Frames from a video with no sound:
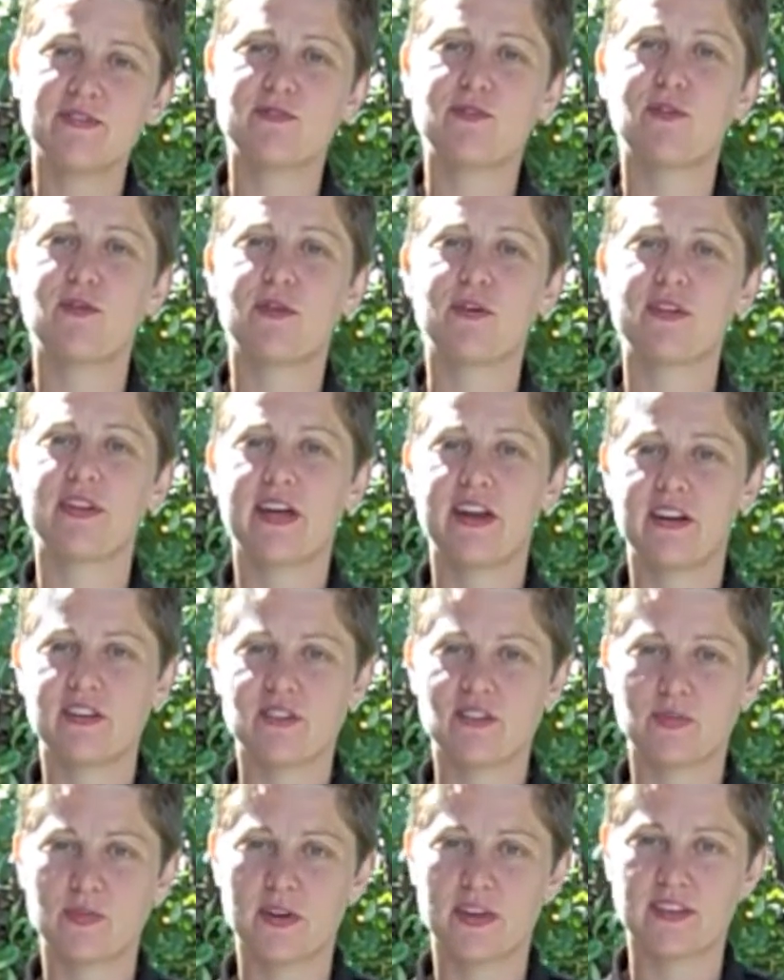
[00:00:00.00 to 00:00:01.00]
for Leonard
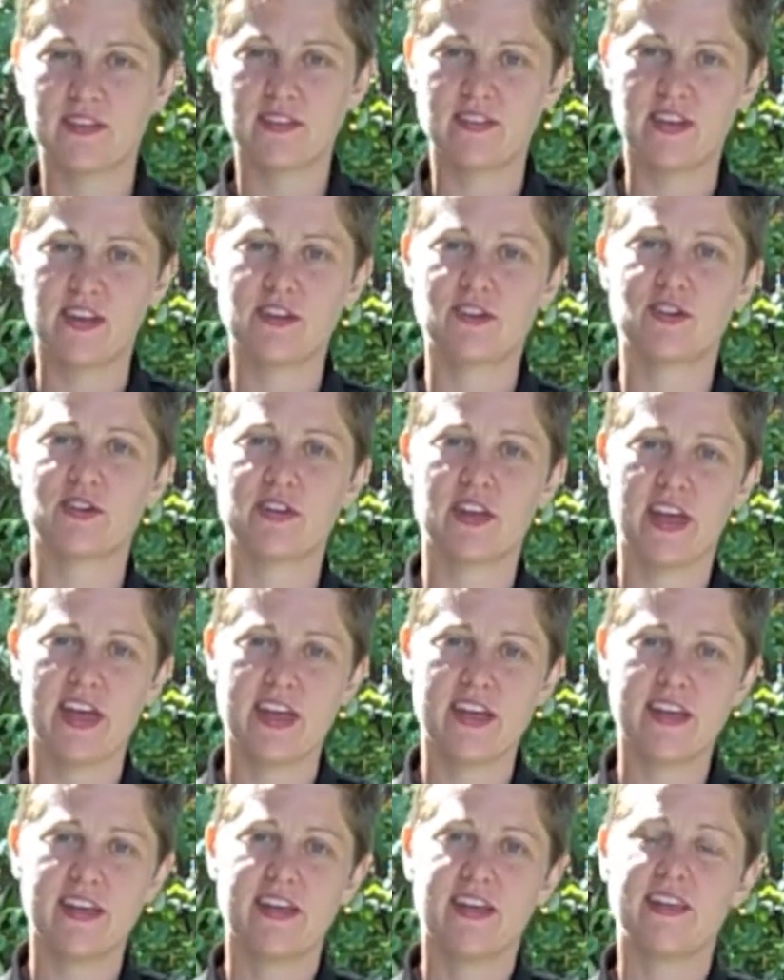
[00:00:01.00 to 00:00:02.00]
Springs Nature
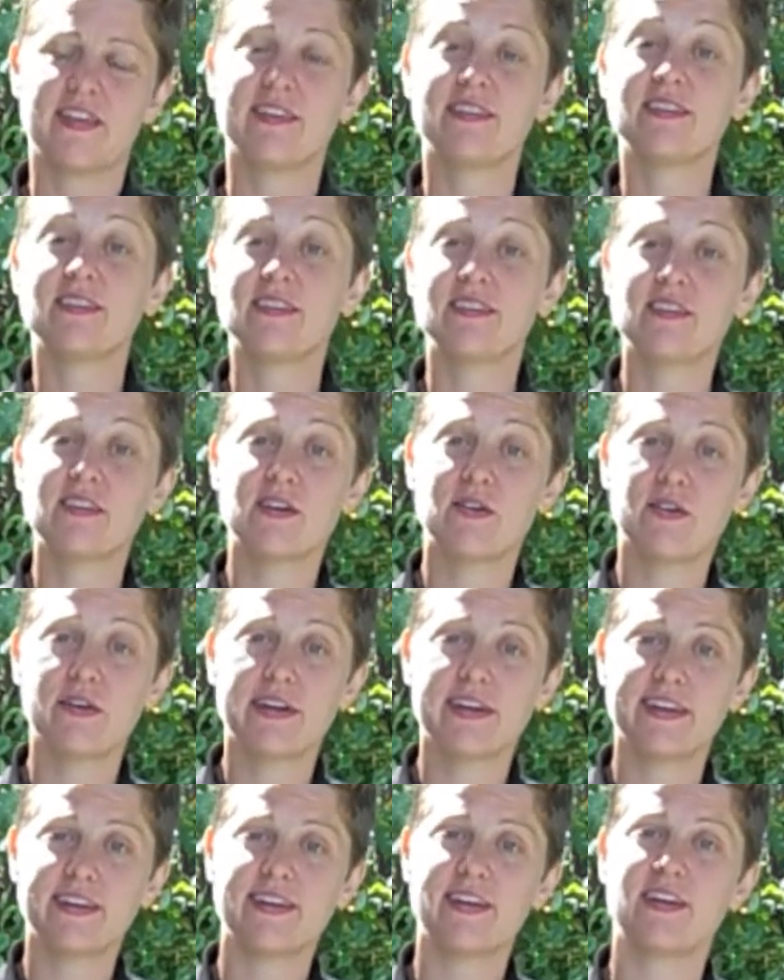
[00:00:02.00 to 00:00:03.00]
Day. This is the
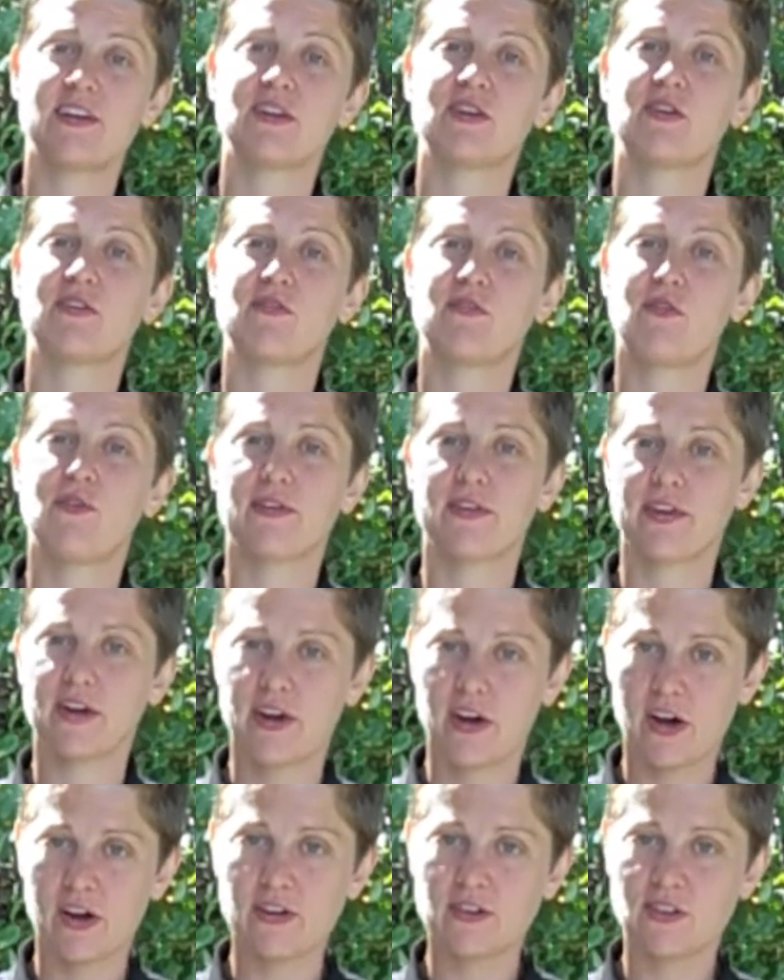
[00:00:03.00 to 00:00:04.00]
orientation for the
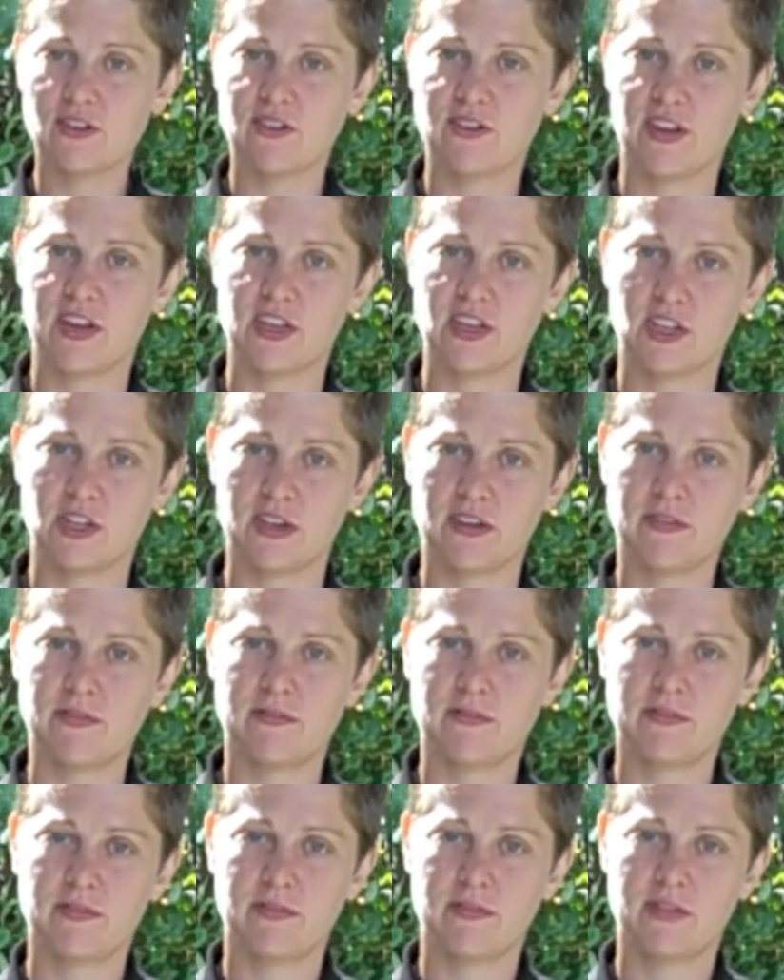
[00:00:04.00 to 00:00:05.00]
Karst station.
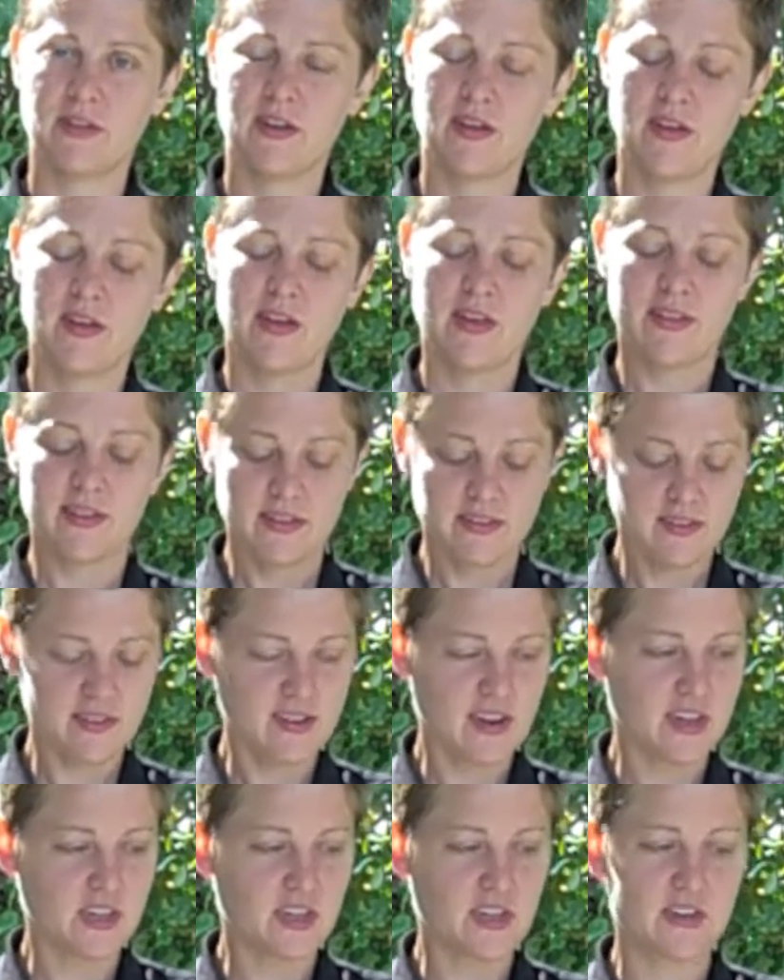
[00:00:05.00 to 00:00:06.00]
This
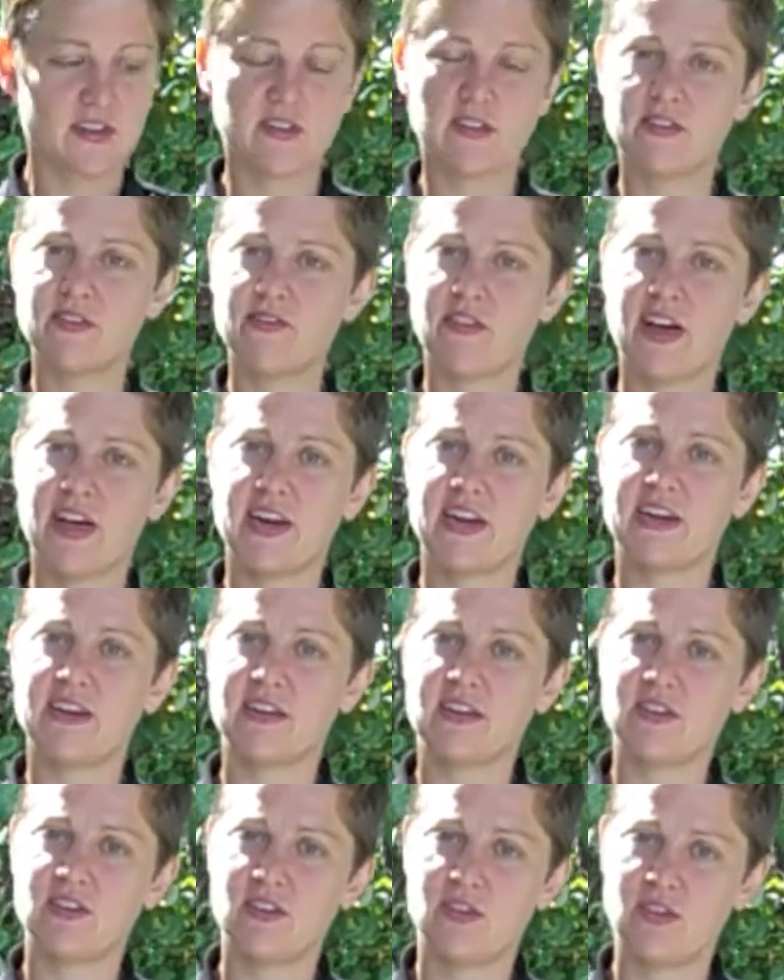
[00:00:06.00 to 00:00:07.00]
station is divided
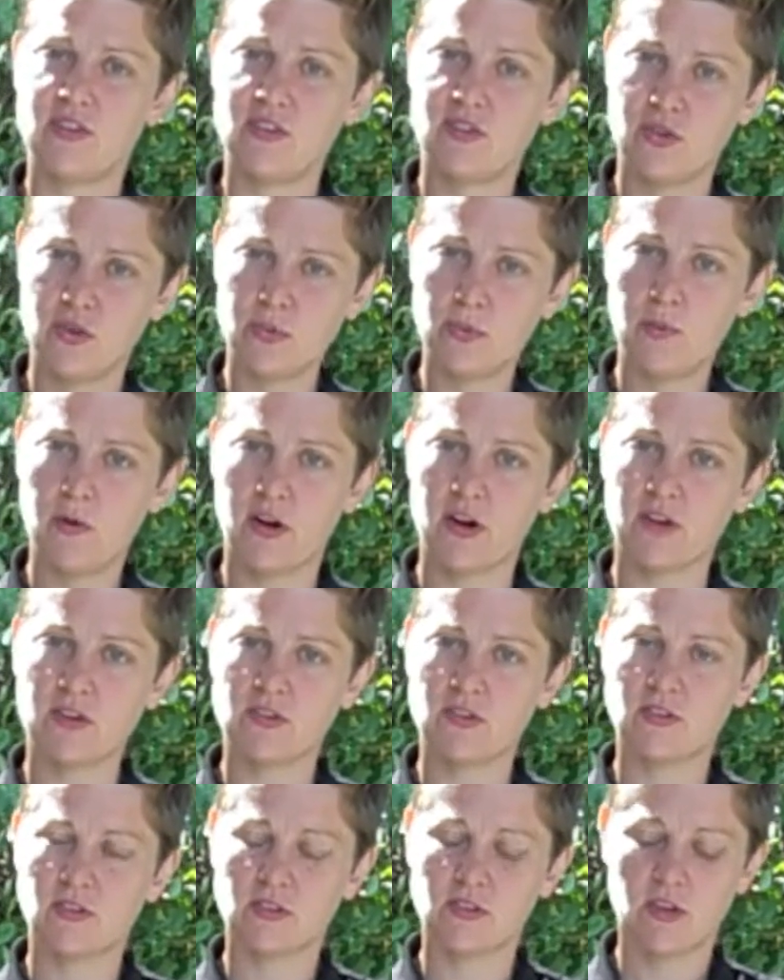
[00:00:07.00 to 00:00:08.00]
into two
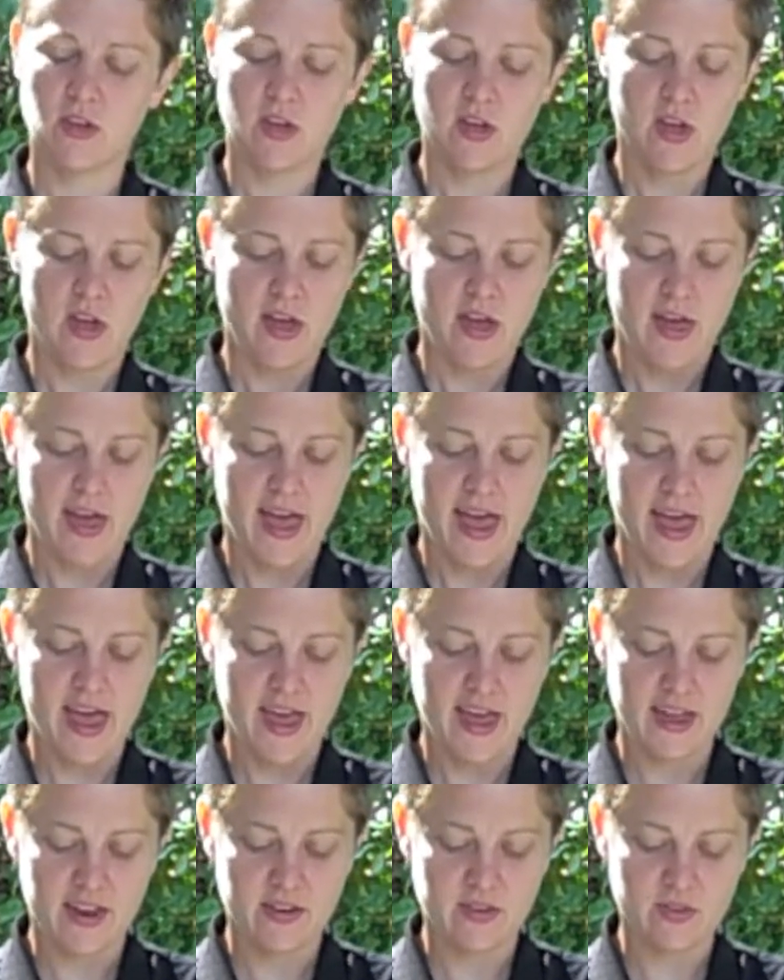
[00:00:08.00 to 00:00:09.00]
parts,
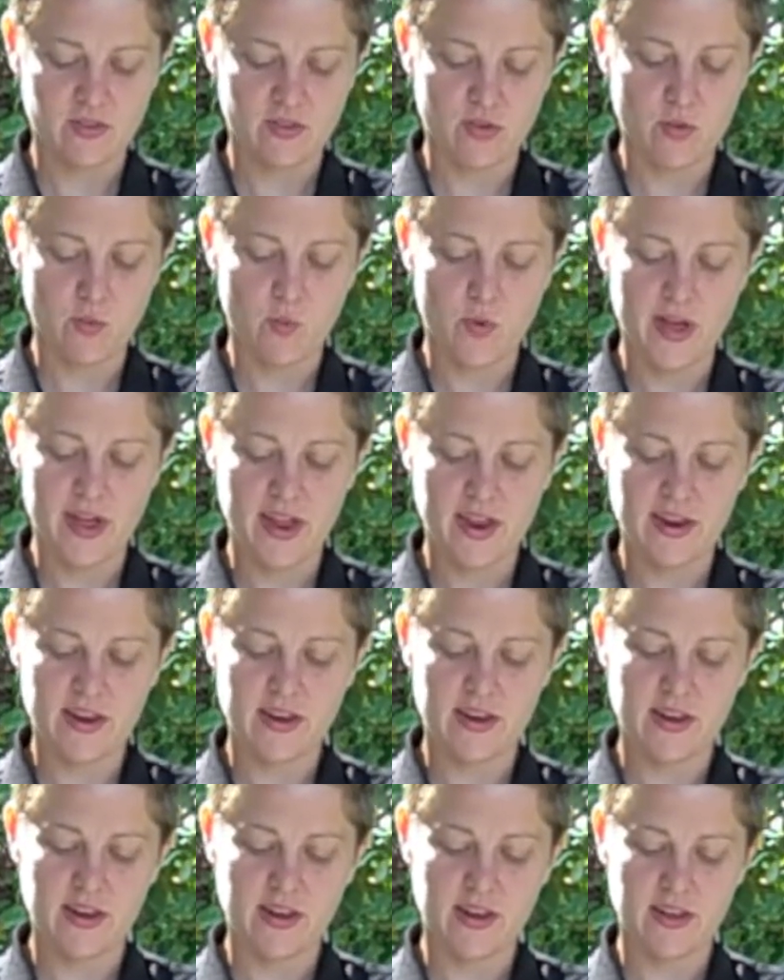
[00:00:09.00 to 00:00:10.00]
and when